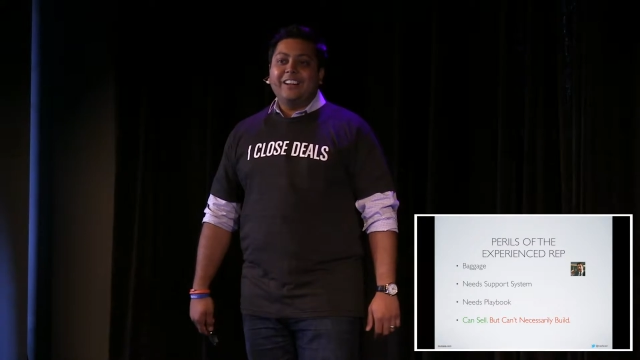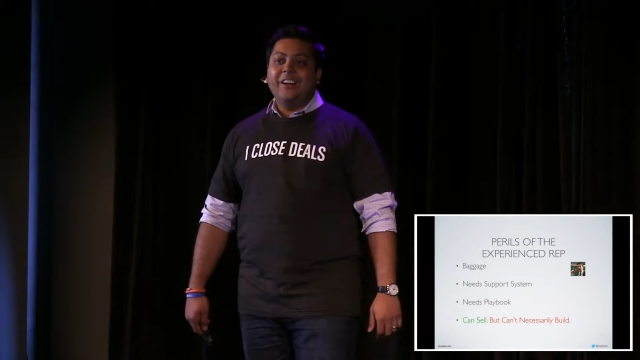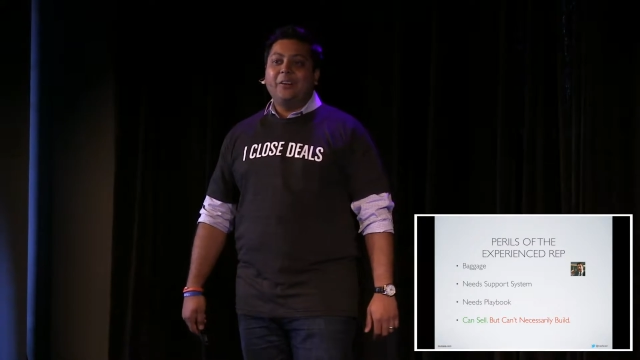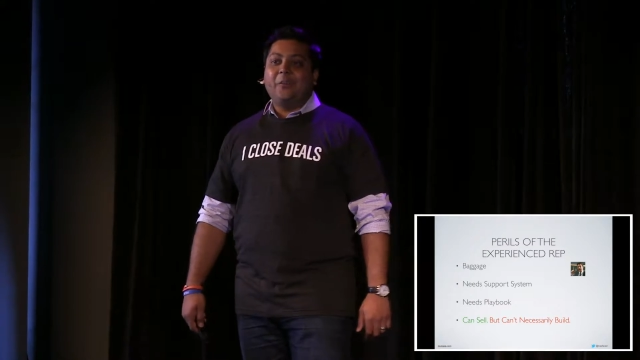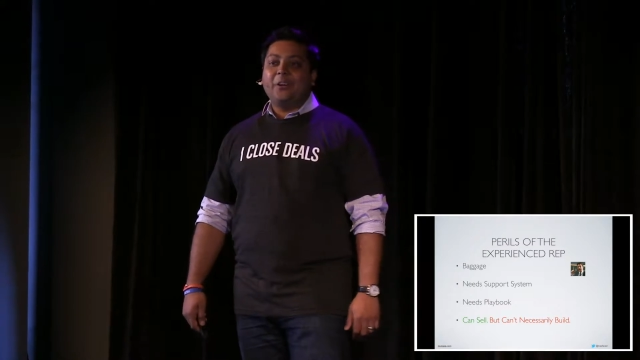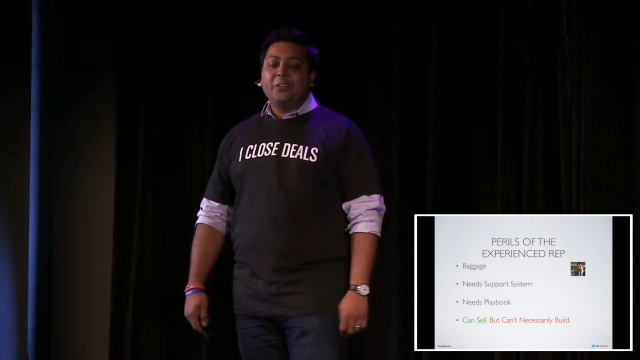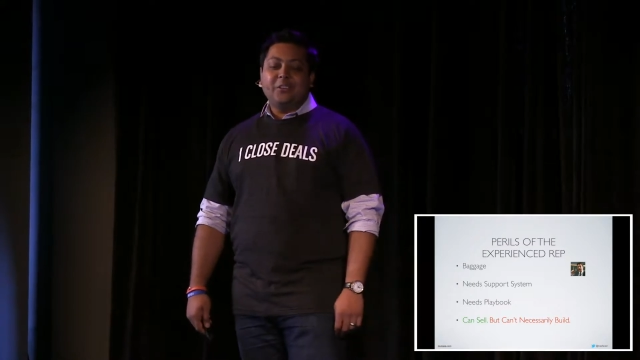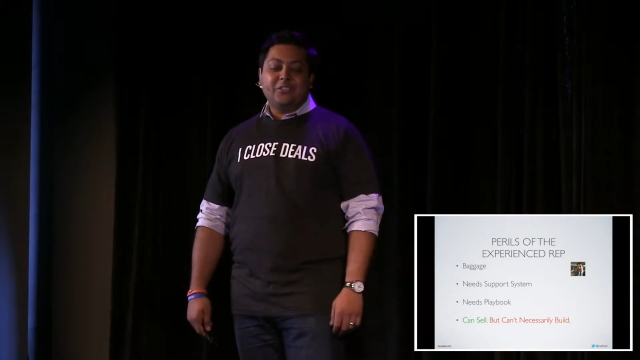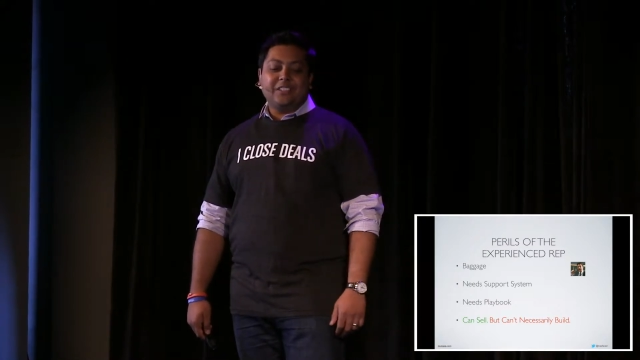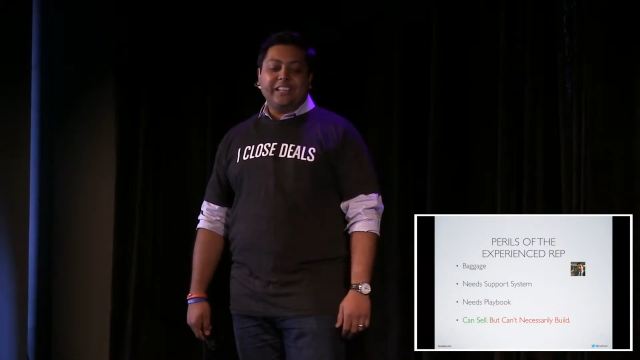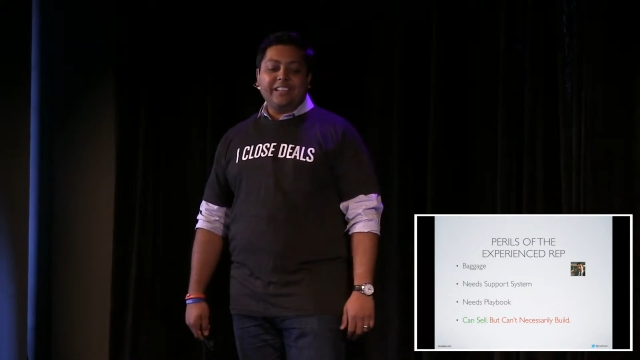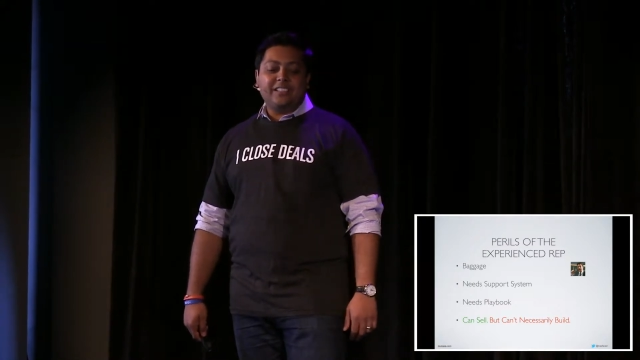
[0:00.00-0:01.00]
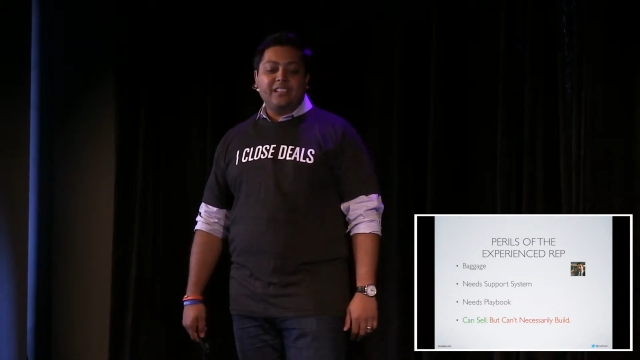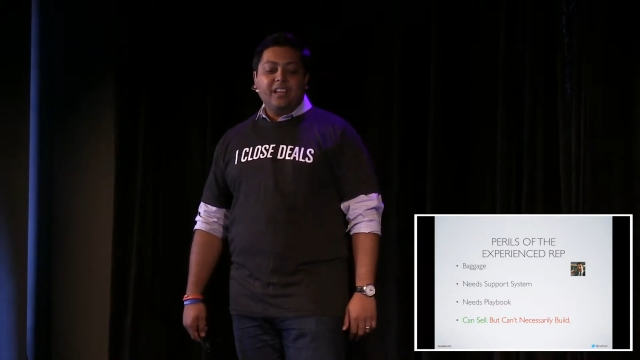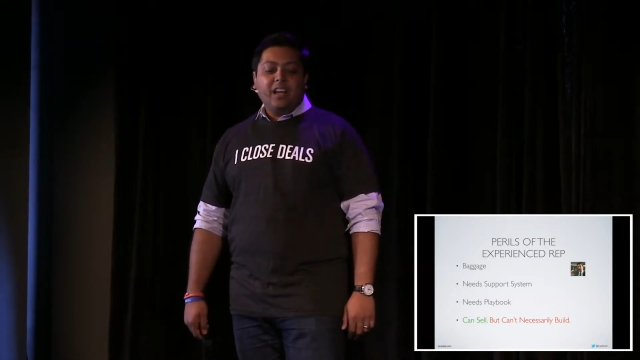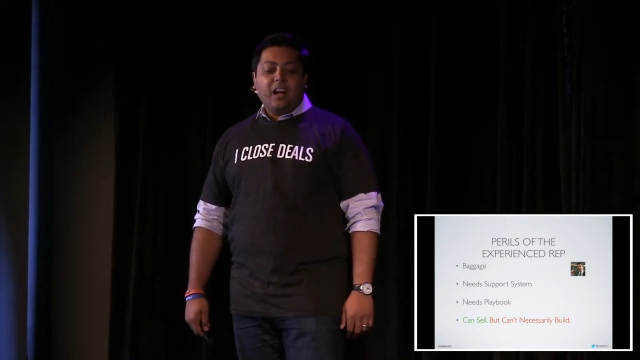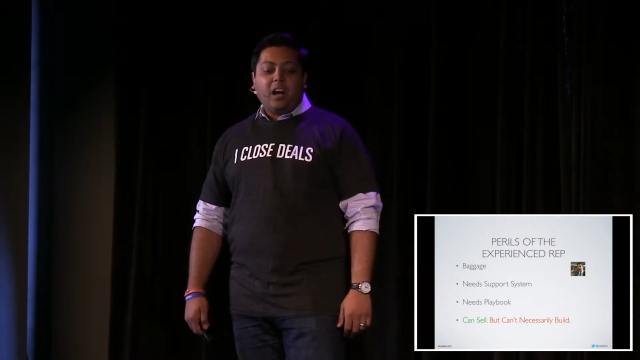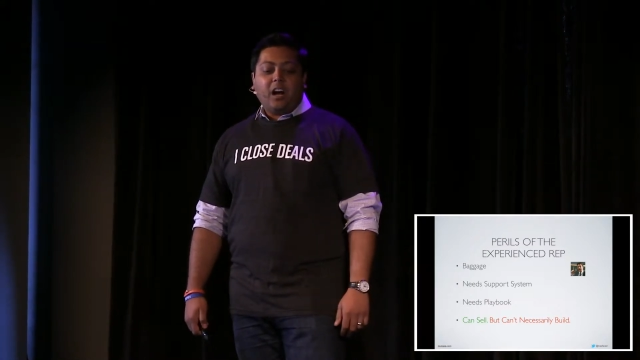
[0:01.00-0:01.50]
one of those things.
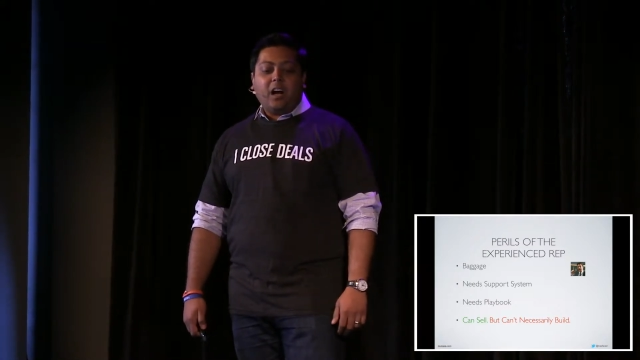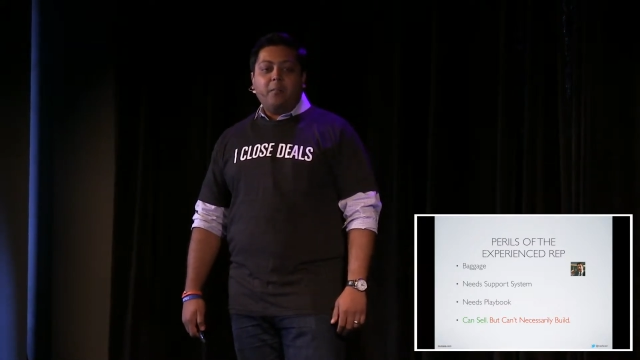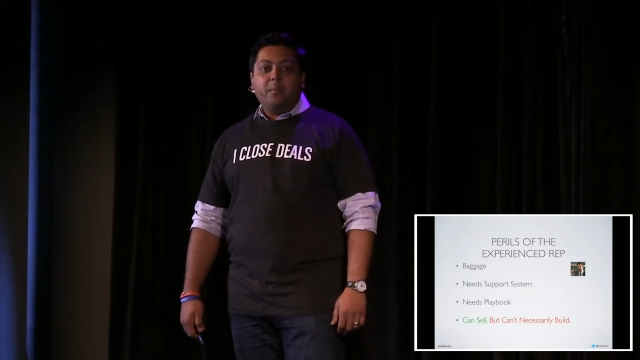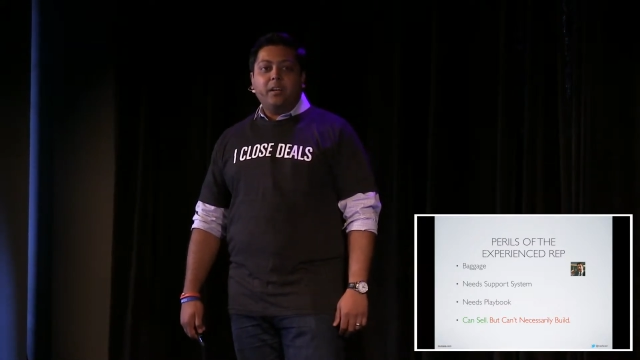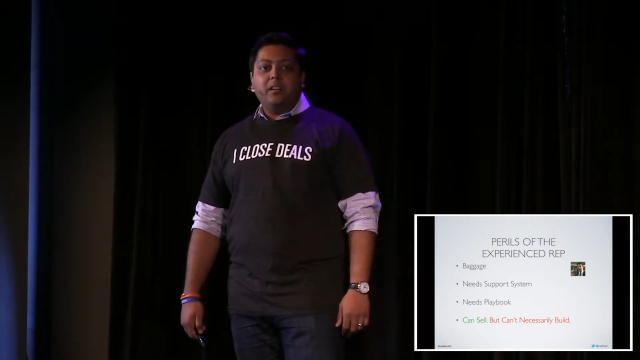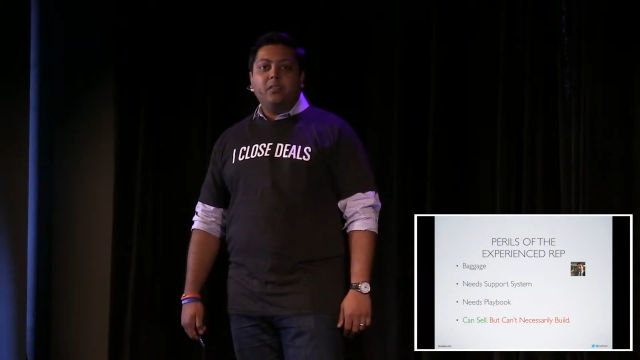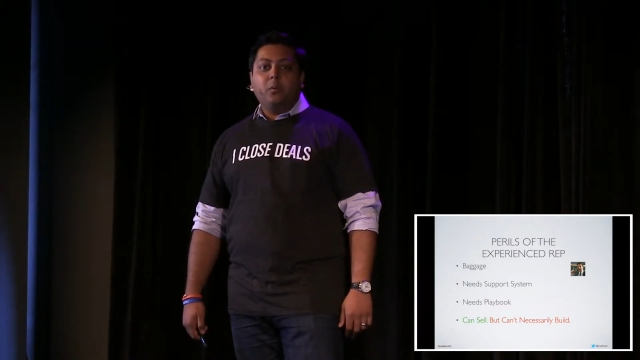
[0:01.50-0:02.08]
But